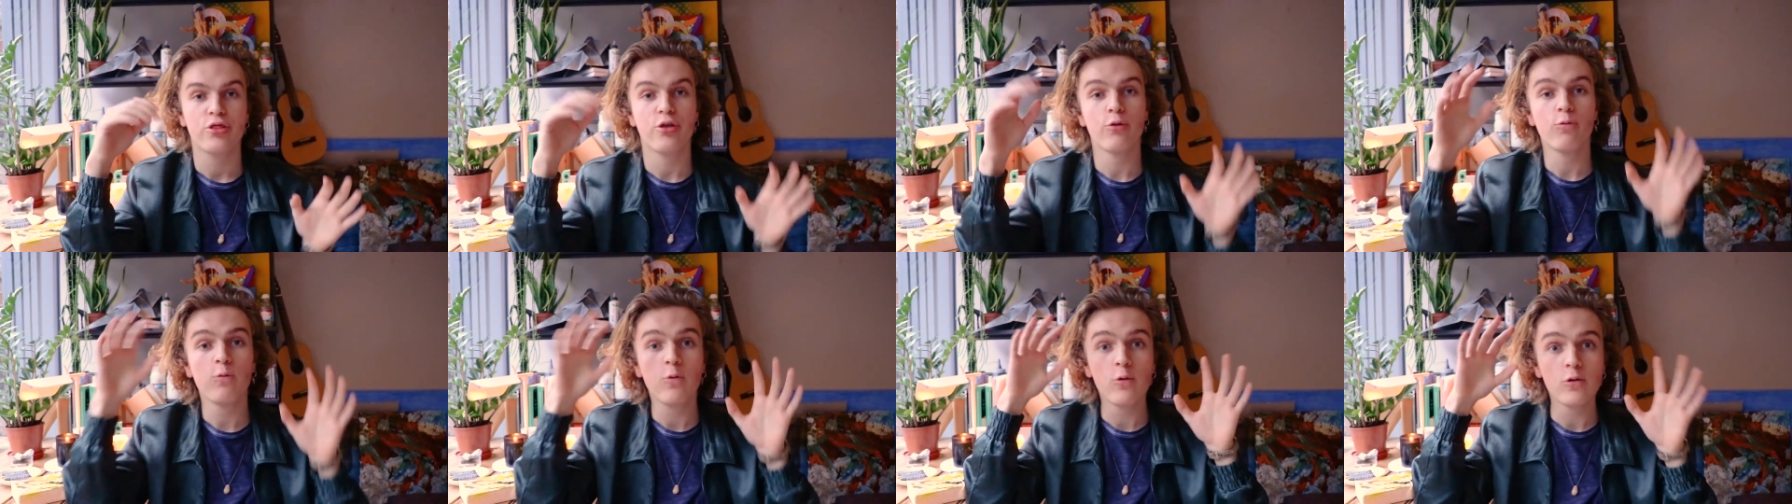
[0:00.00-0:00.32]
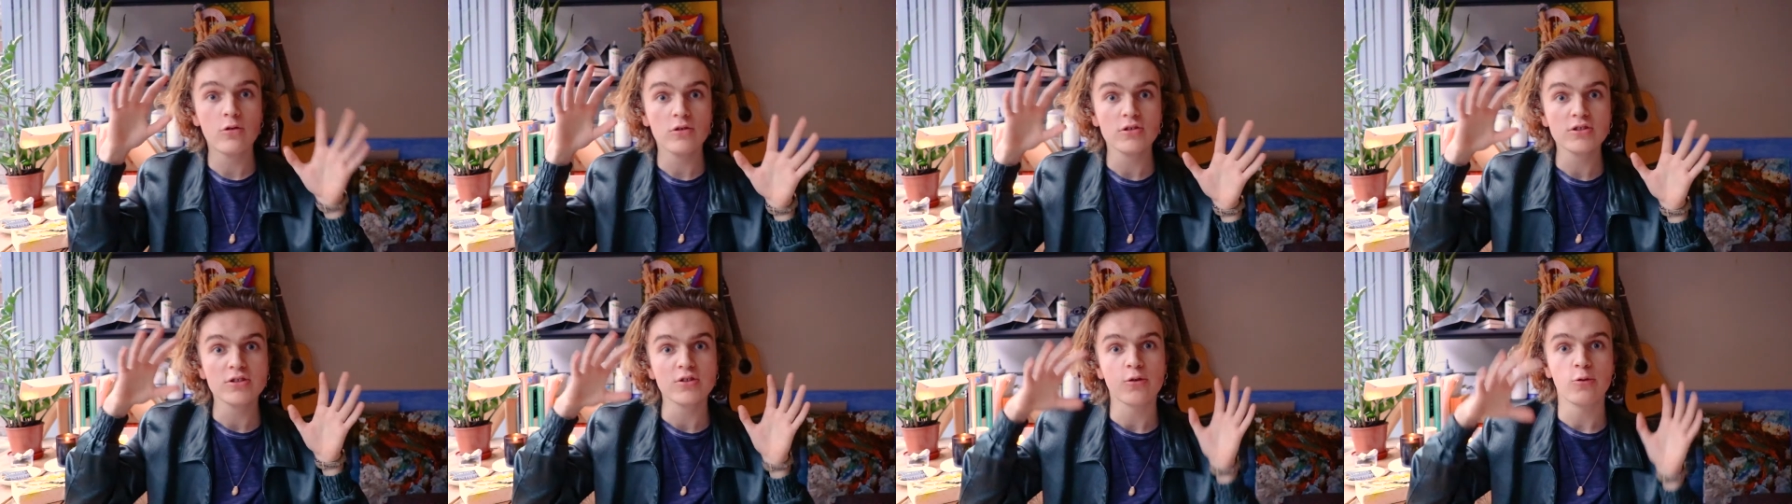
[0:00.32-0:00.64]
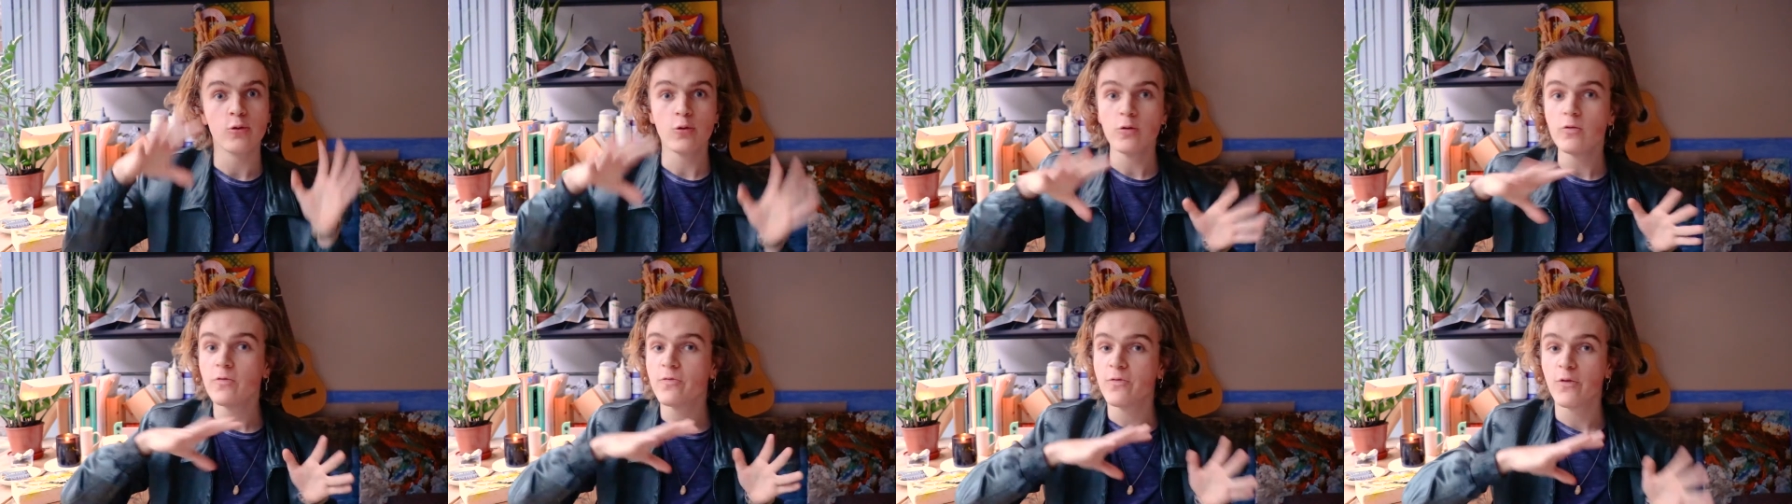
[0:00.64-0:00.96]
The walls
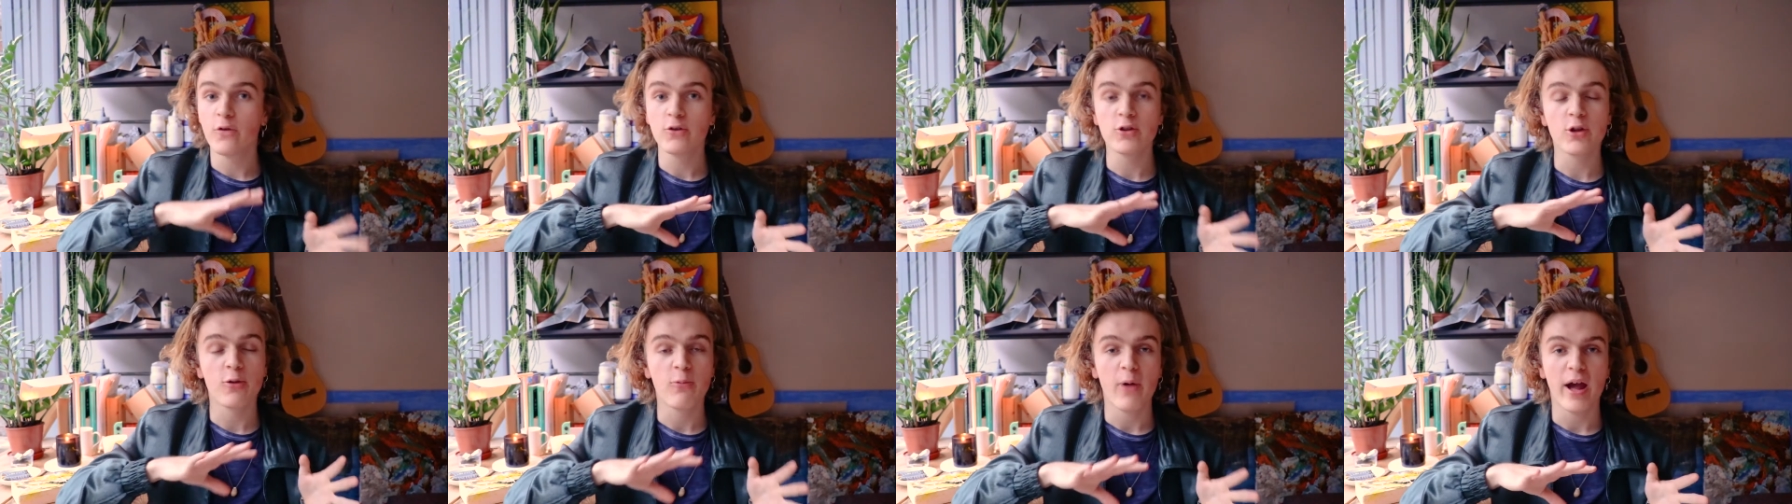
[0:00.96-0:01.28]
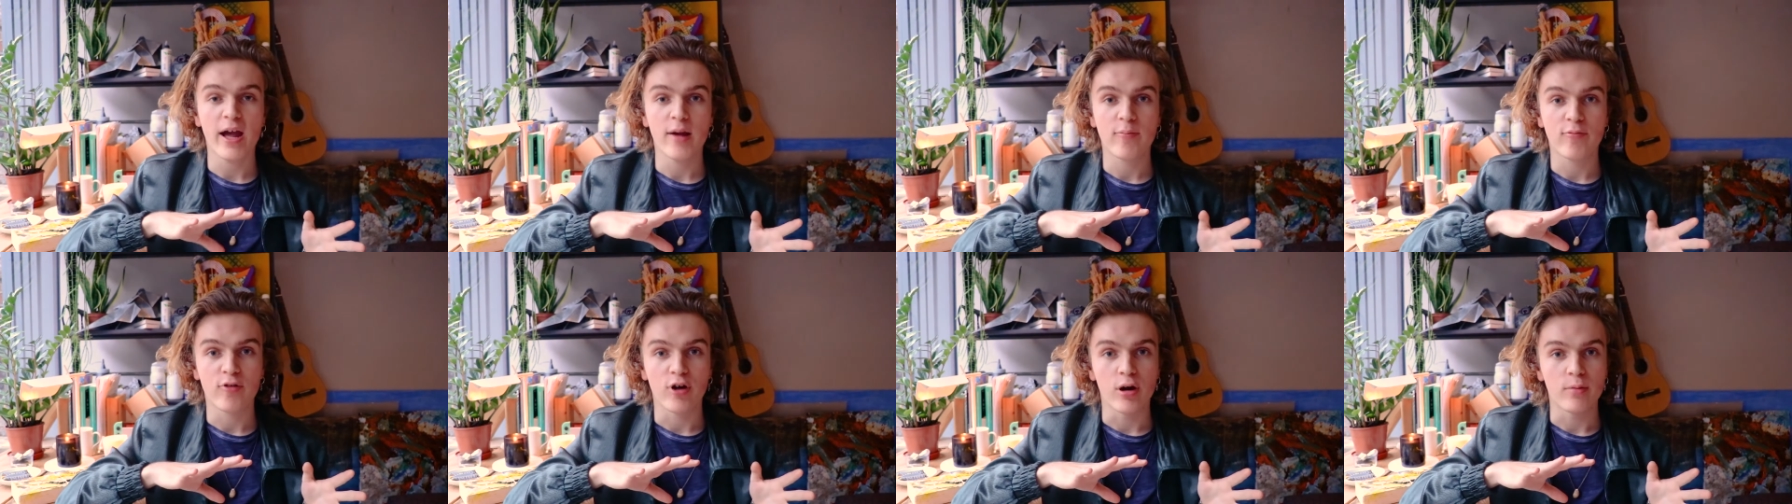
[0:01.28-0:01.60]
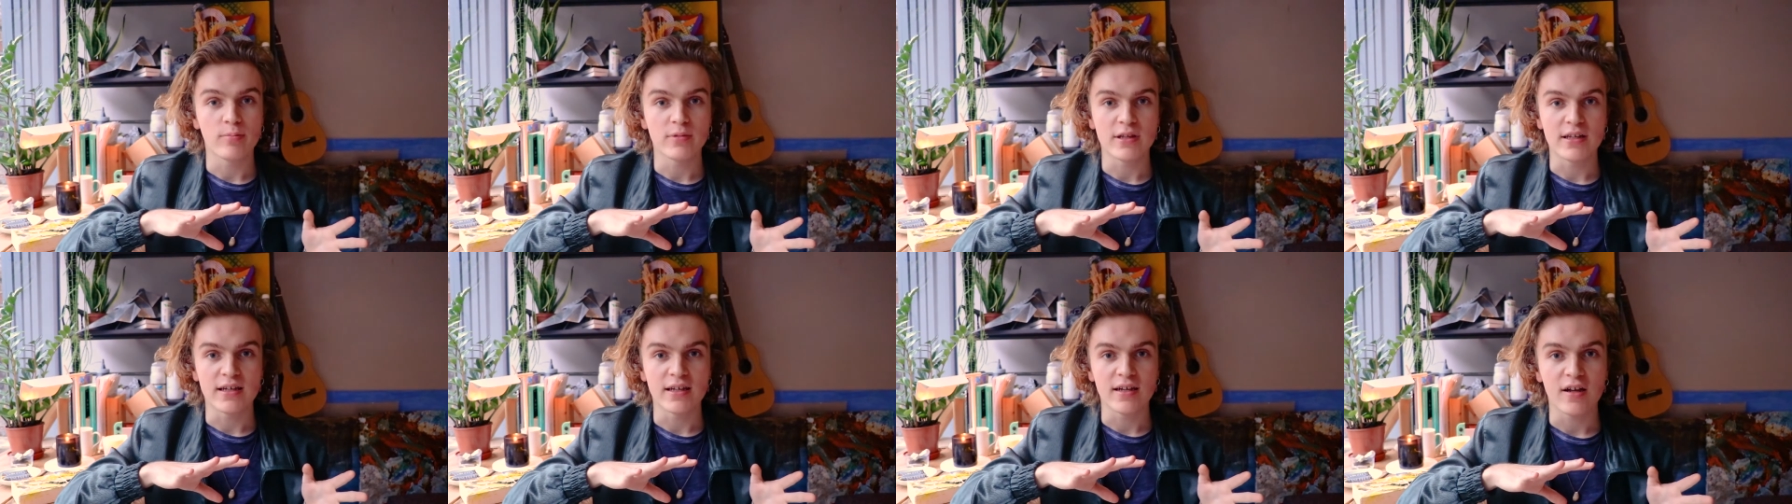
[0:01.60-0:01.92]
all fall away
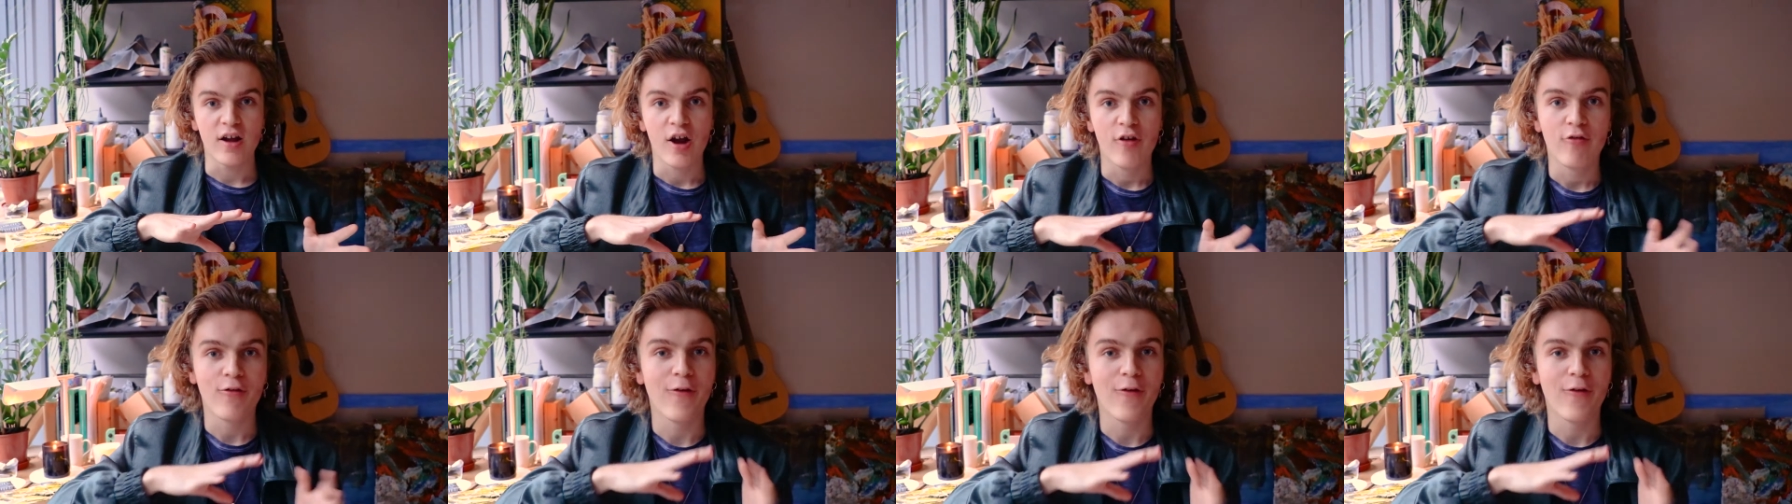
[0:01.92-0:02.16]
abruptly,